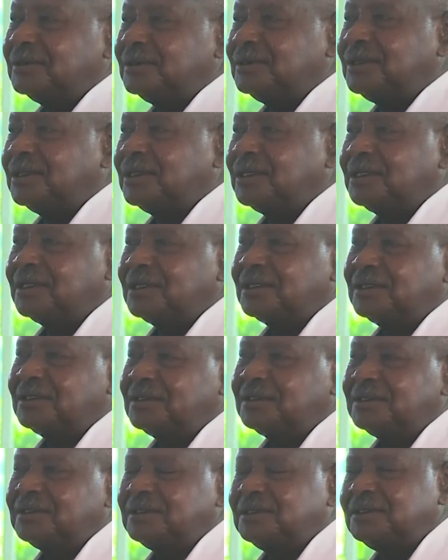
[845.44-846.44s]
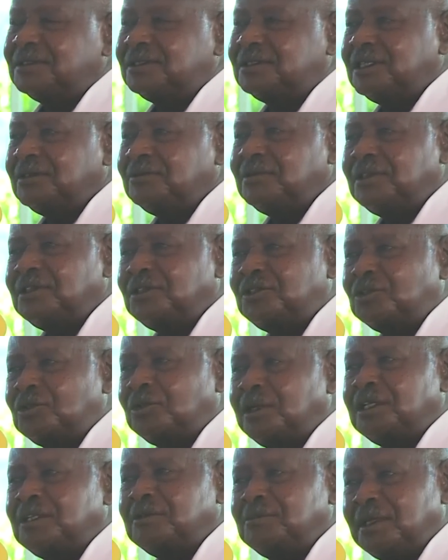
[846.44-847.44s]
the
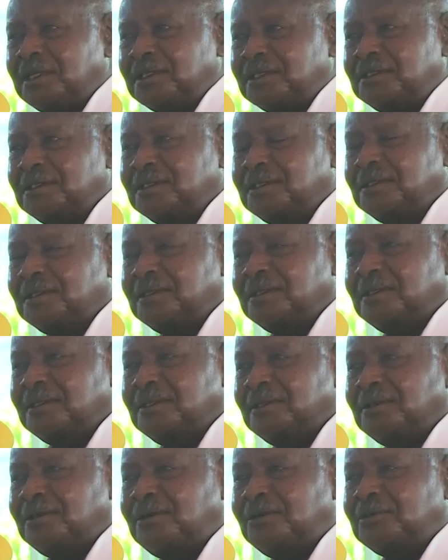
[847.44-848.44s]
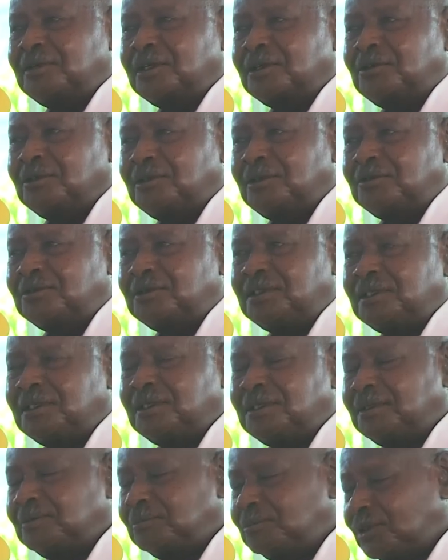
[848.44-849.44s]
7th Regiment of
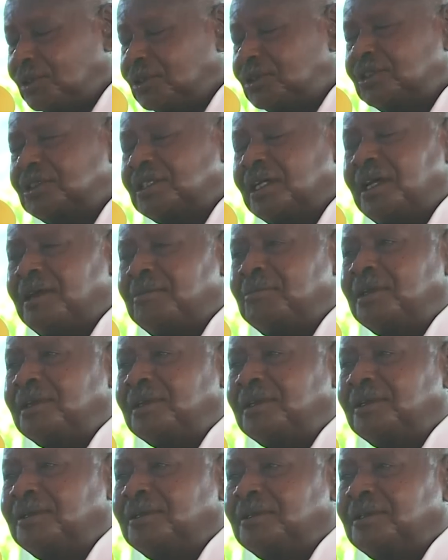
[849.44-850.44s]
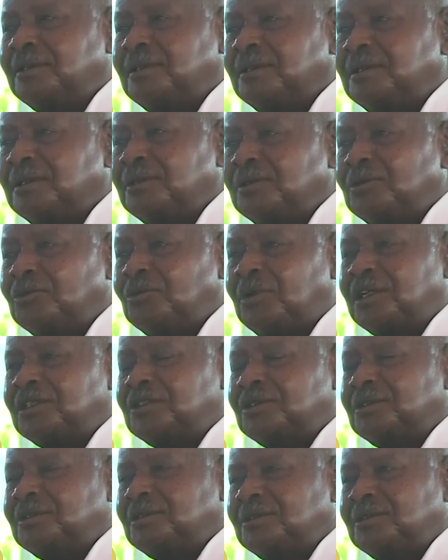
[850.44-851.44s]
the British Army
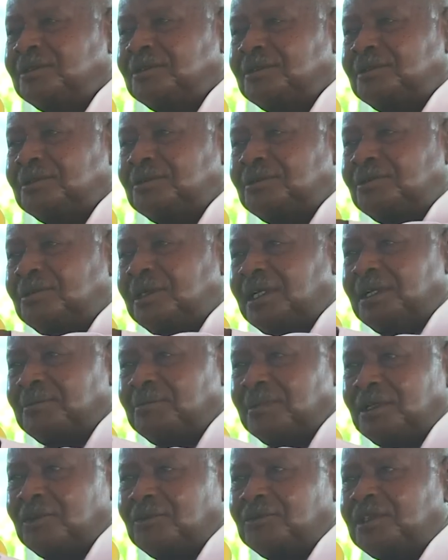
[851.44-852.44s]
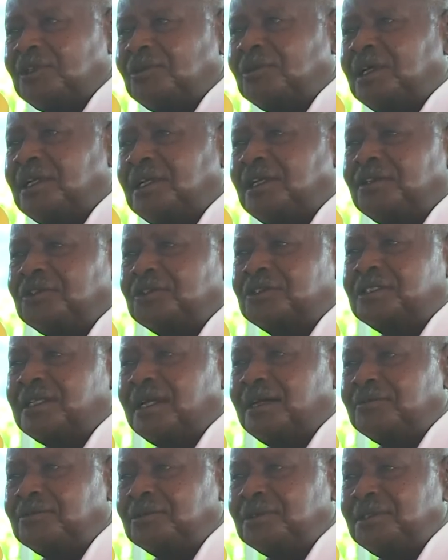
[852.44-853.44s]
was where many of the Ugandans
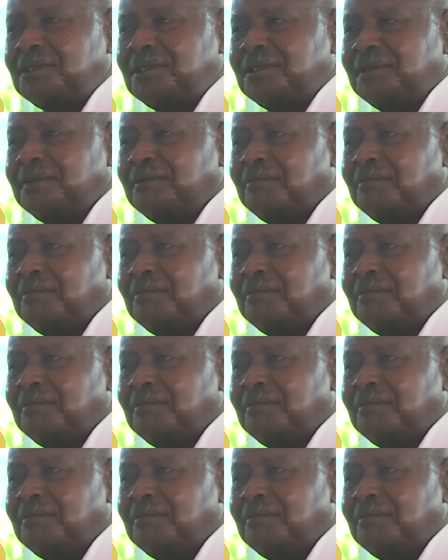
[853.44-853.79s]
served.